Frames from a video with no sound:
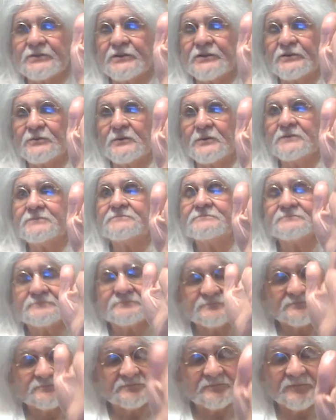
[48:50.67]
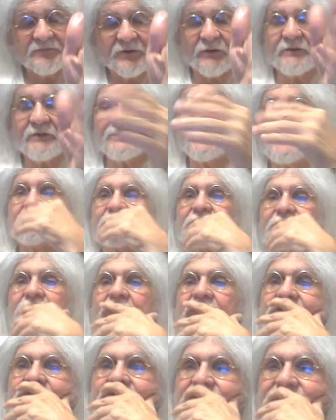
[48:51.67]
a good one. Very good
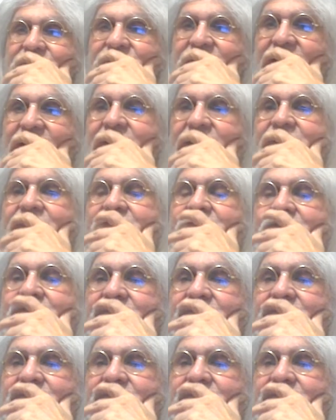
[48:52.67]
choice. Yes.